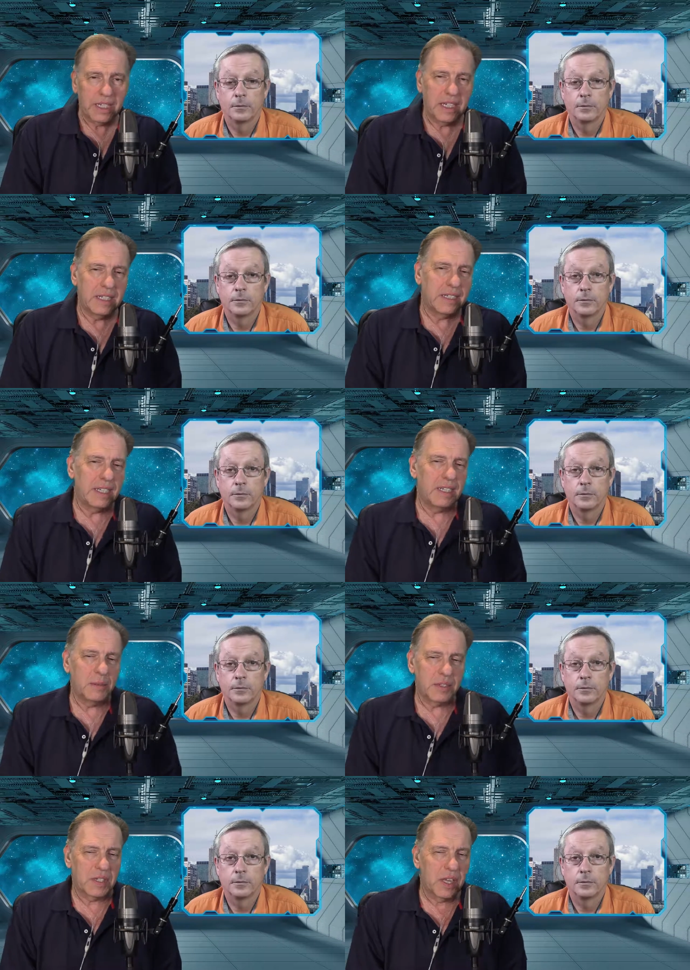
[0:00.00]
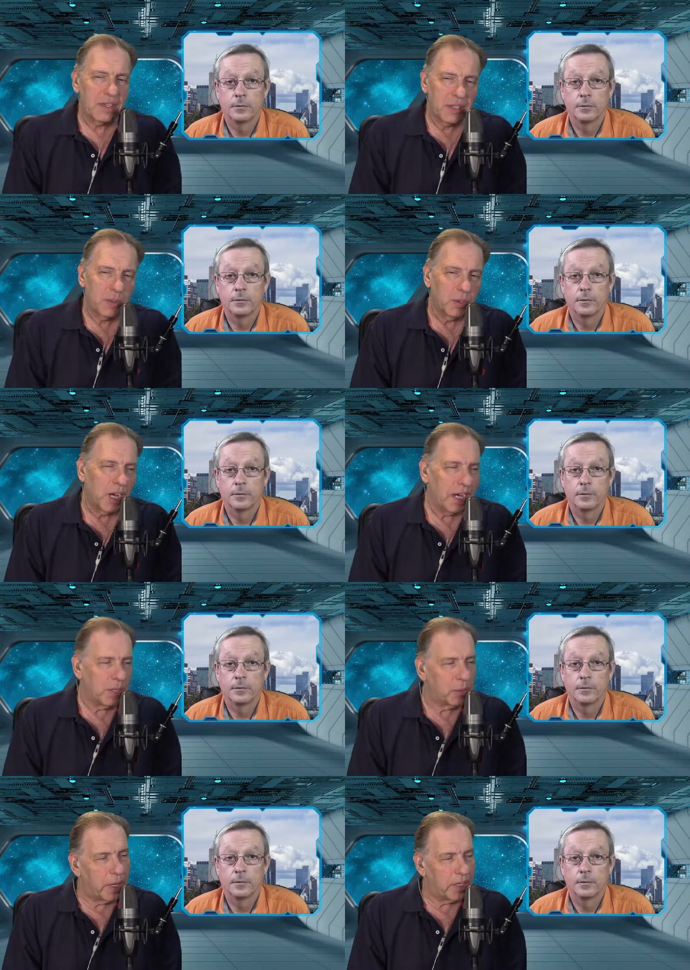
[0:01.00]
Speaker 1: and he was a classical guy
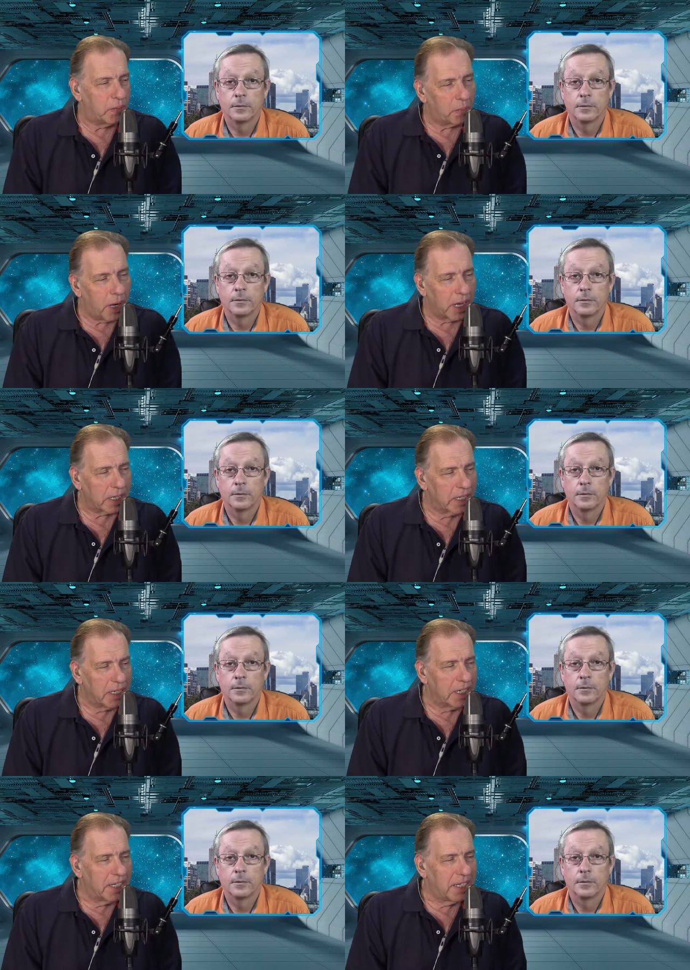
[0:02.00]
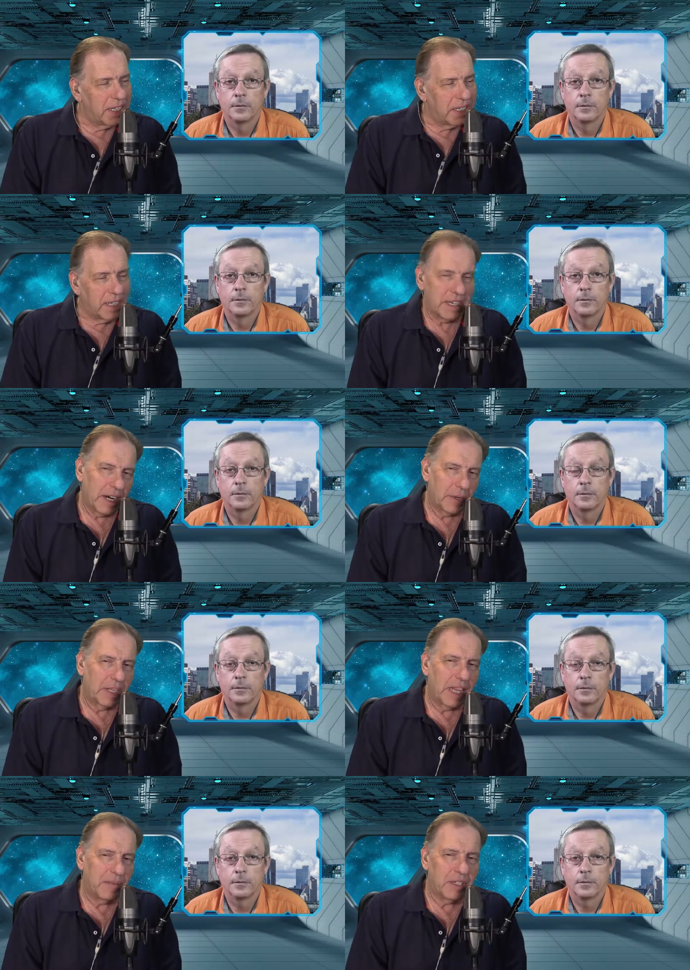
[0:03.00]
who went rock. And Eric
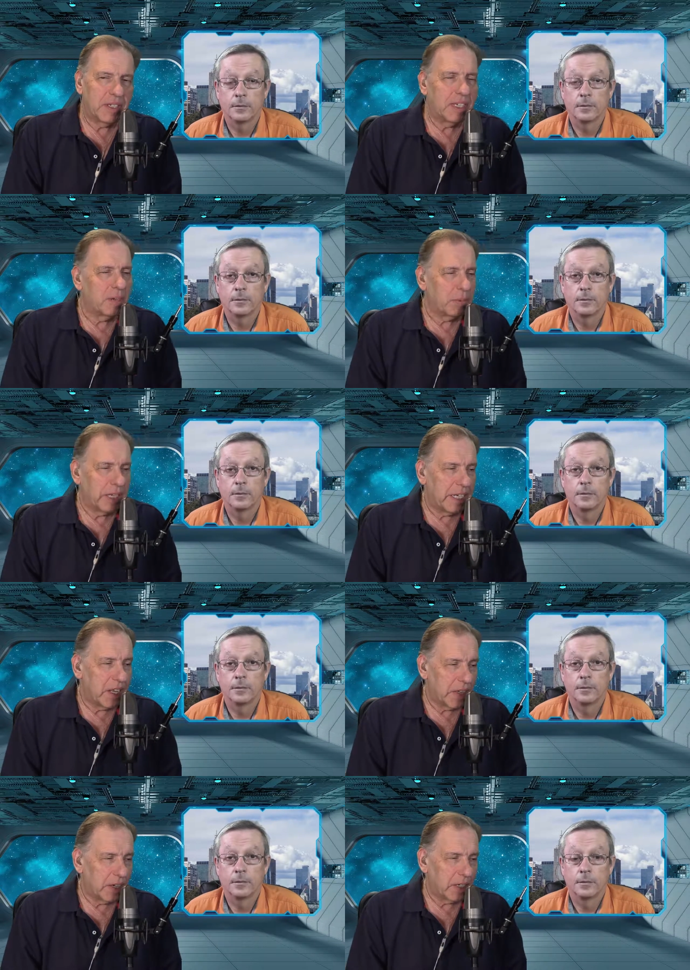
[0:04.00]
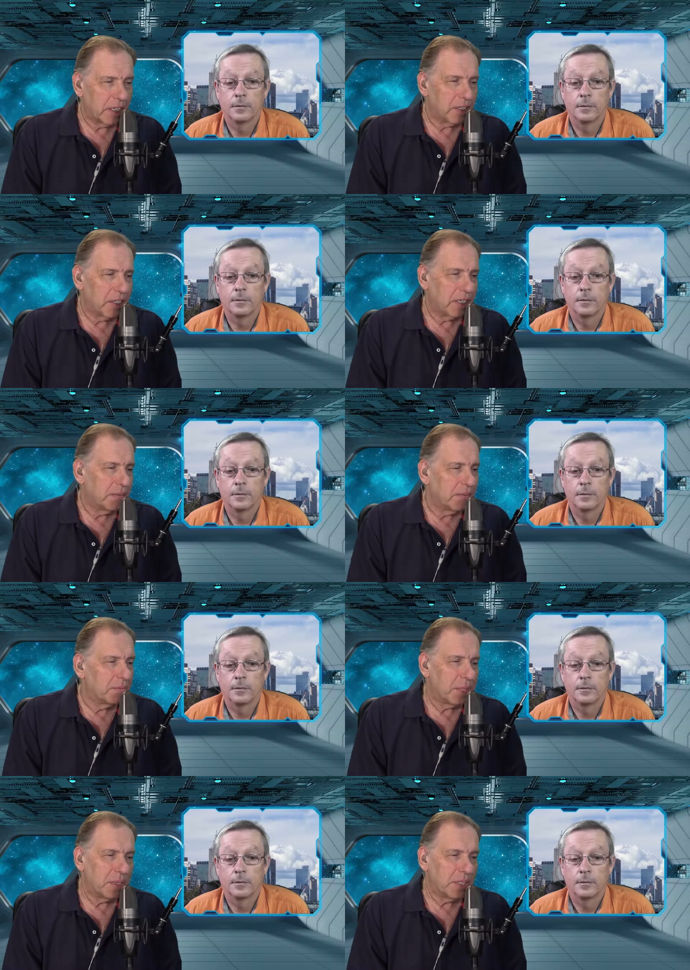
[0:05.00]
Clapton, he can play anything on a guitar,
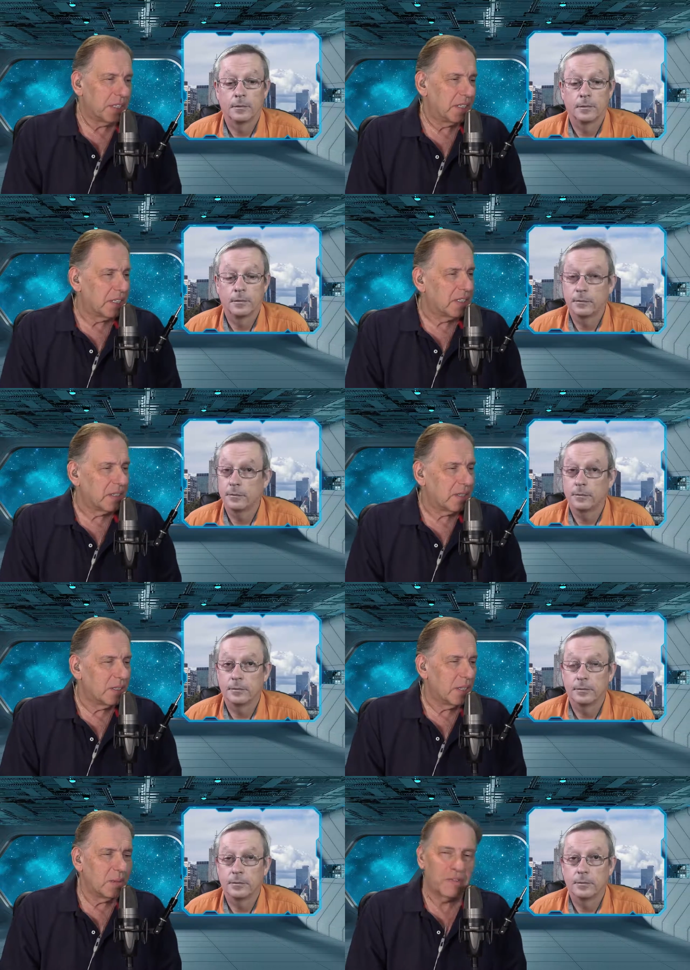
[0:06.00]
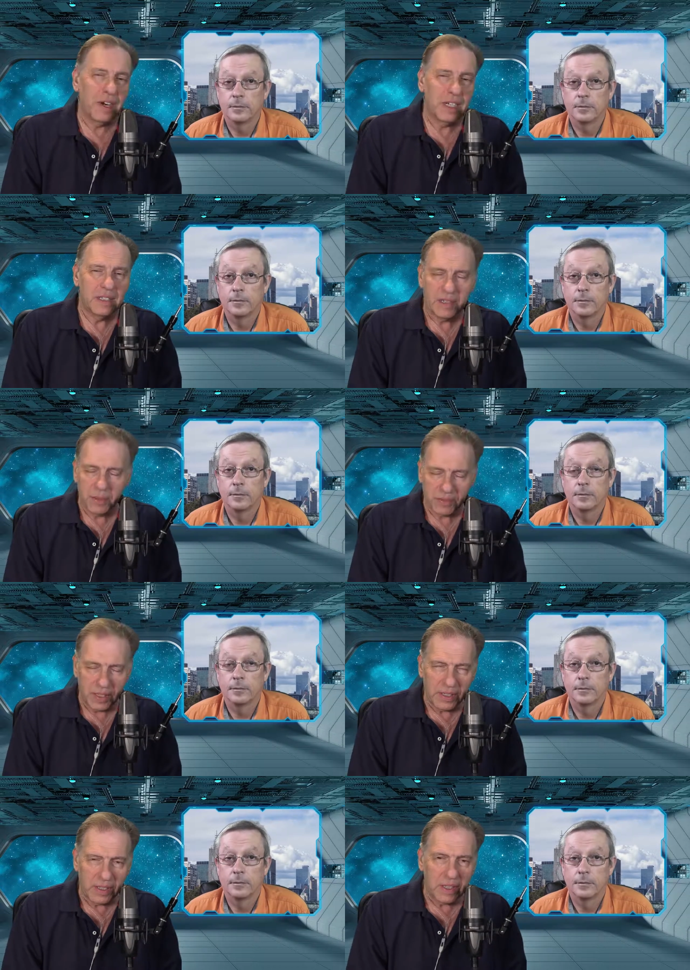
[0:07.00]
period. So it was fun. It was
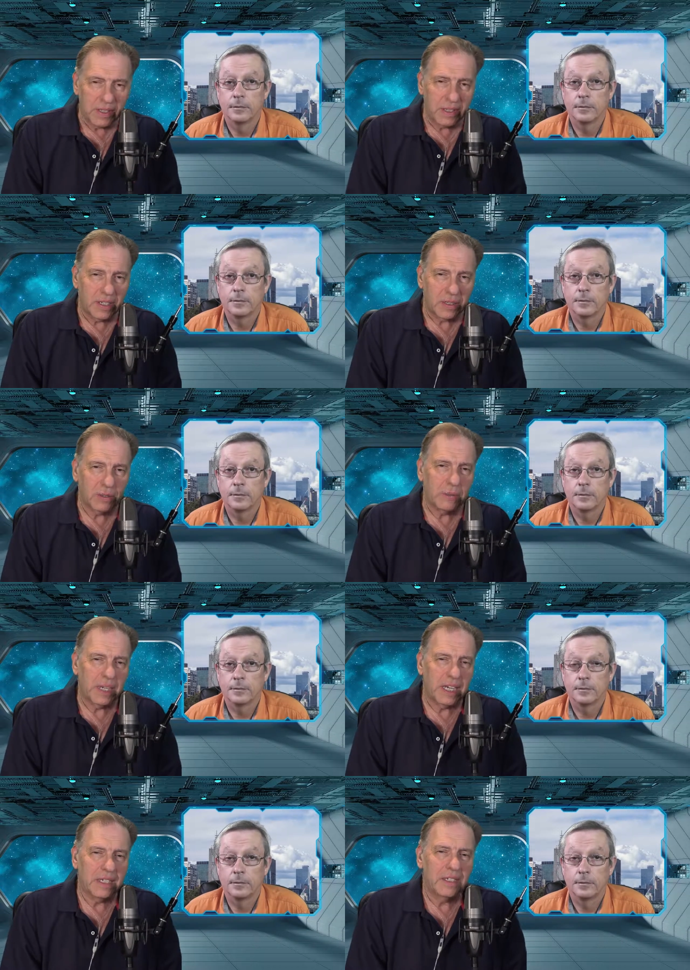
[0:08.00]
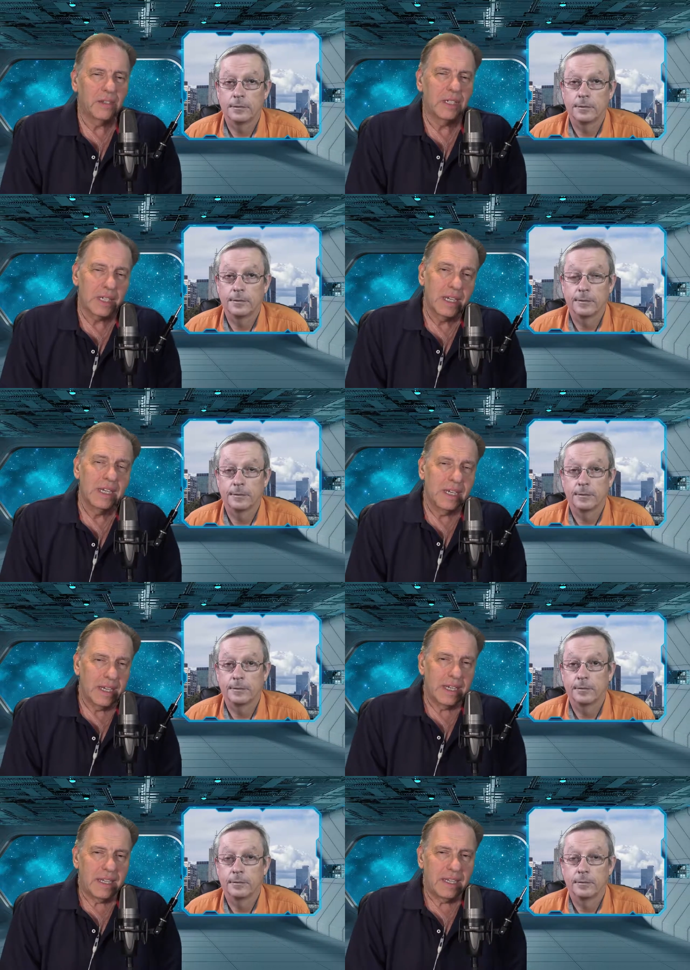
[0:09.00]
fun listening to him again, going,
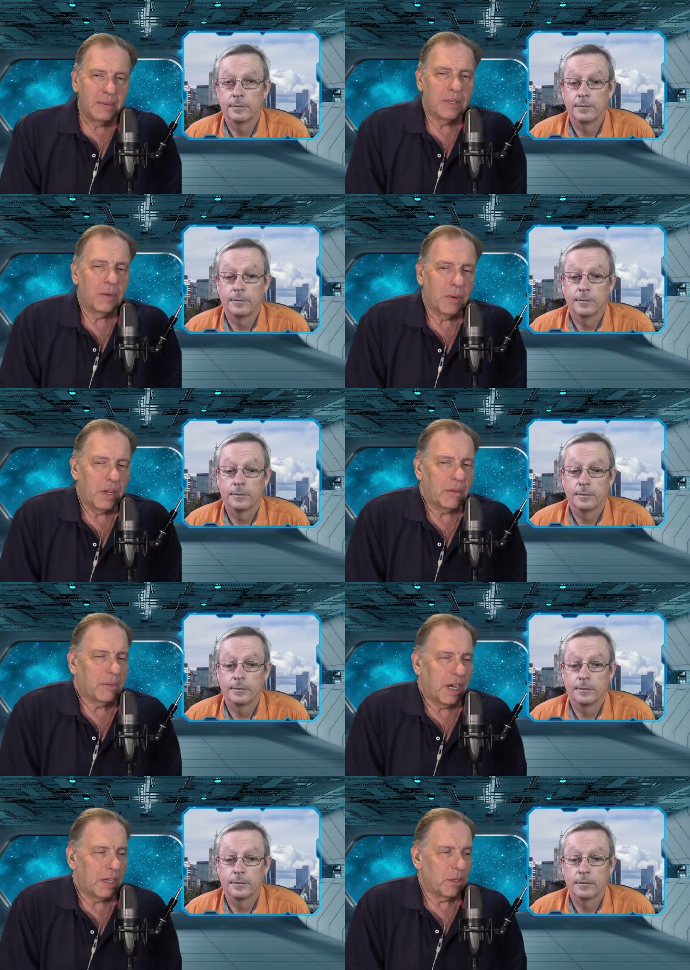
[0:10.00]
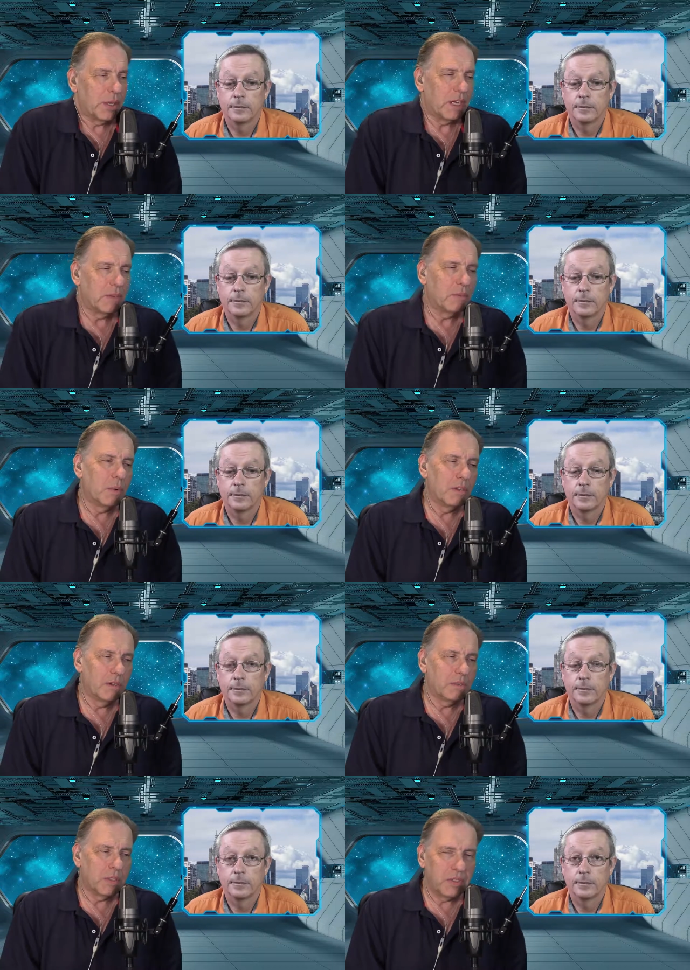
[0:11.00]
they were good. One of them died already, and one of
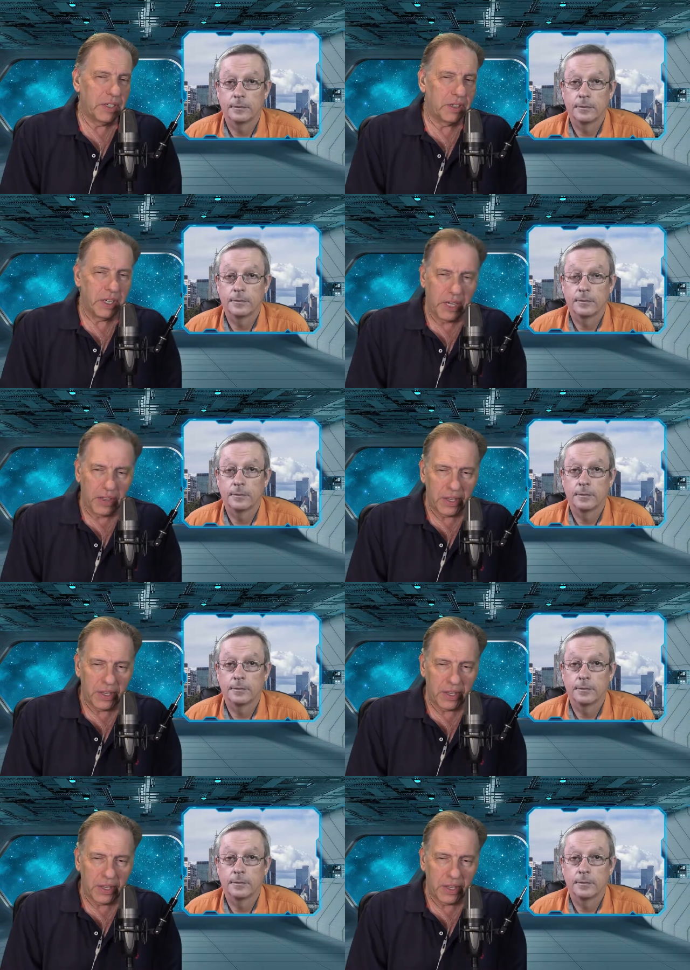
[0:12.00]
them's near death, I